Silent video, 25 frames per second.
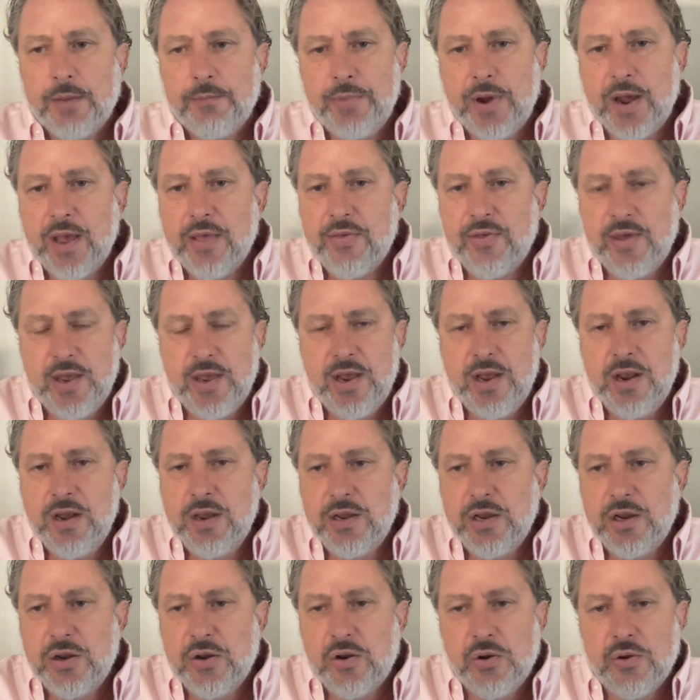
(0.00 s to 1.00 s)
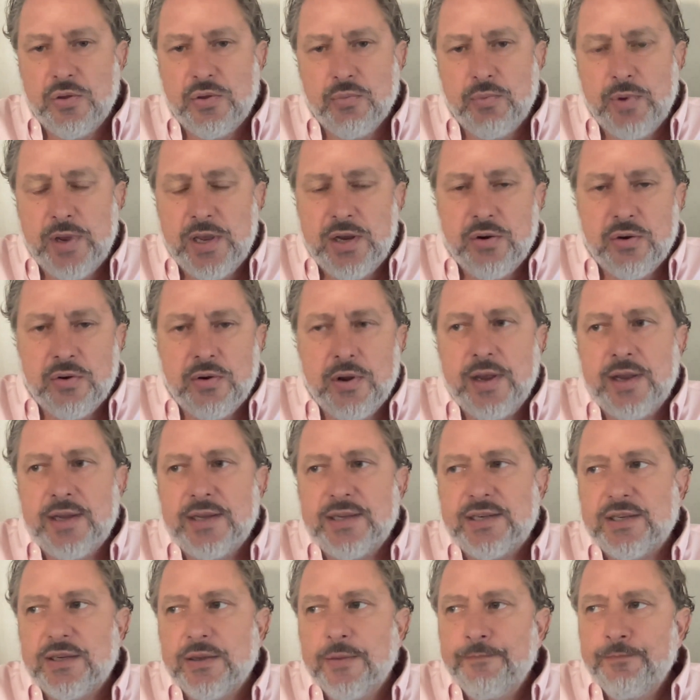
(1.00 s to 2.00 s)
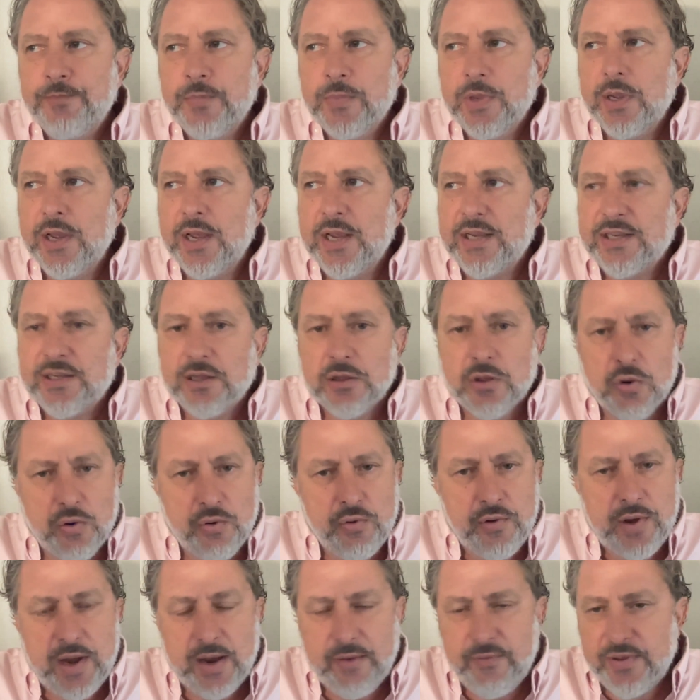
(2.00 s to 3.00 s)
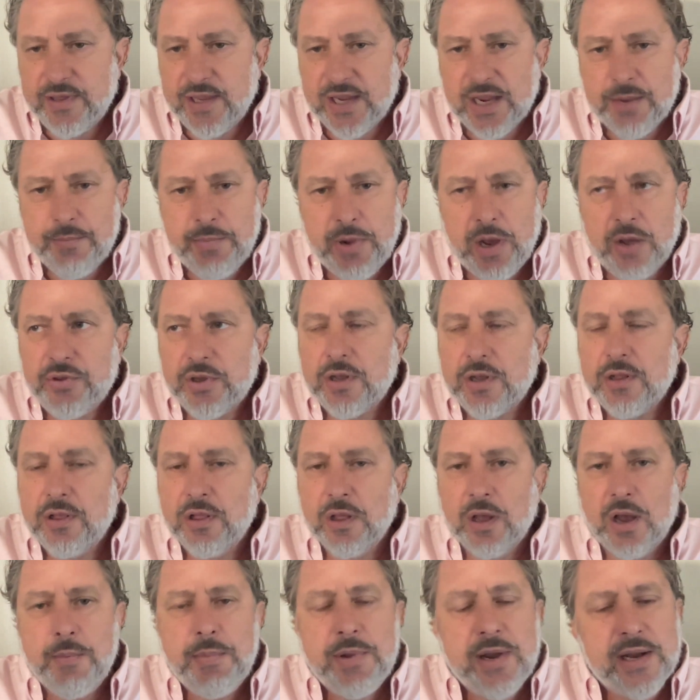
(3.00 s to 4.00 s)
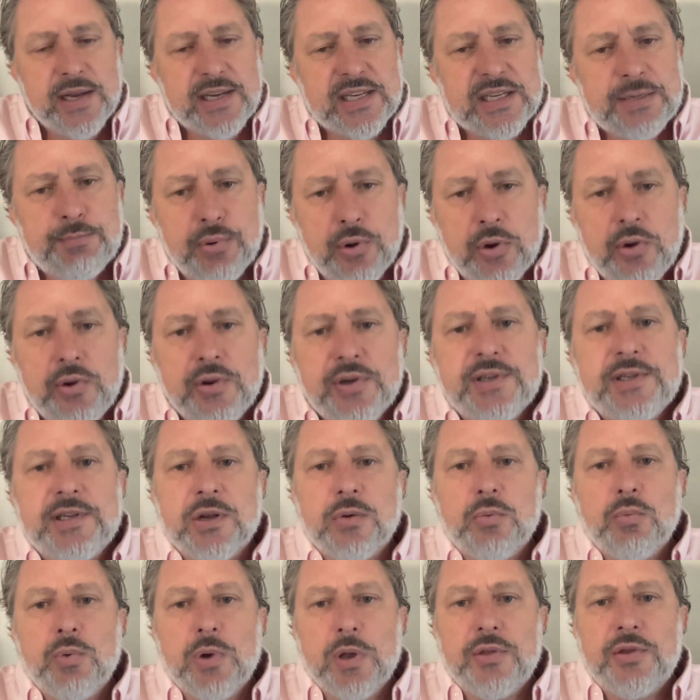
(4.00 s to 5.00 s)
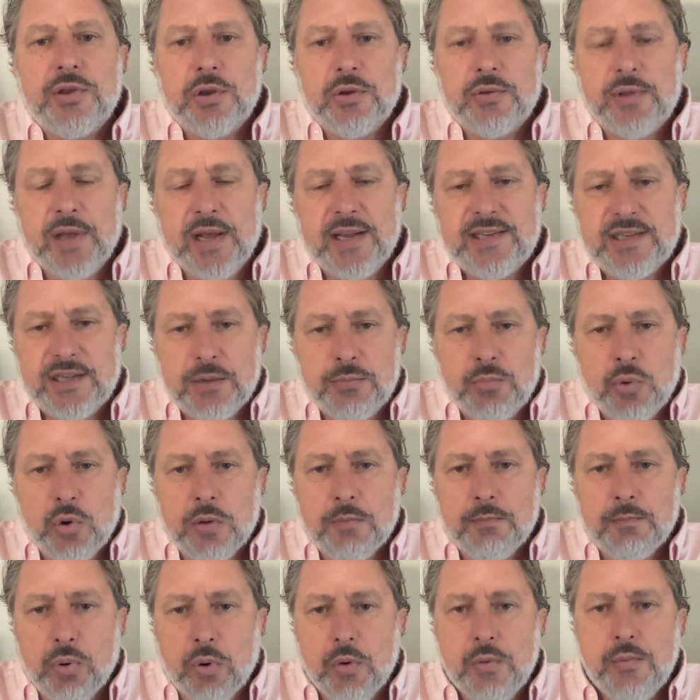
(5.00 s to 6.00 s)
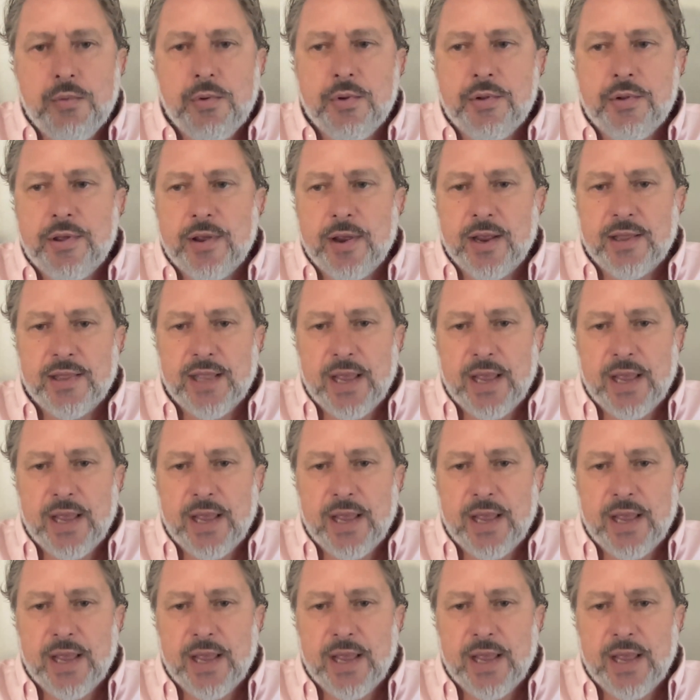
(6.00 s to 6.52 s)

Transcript: By then, you know, the reader has has learned everything about the climb and experienced it with you. That's the more important thing.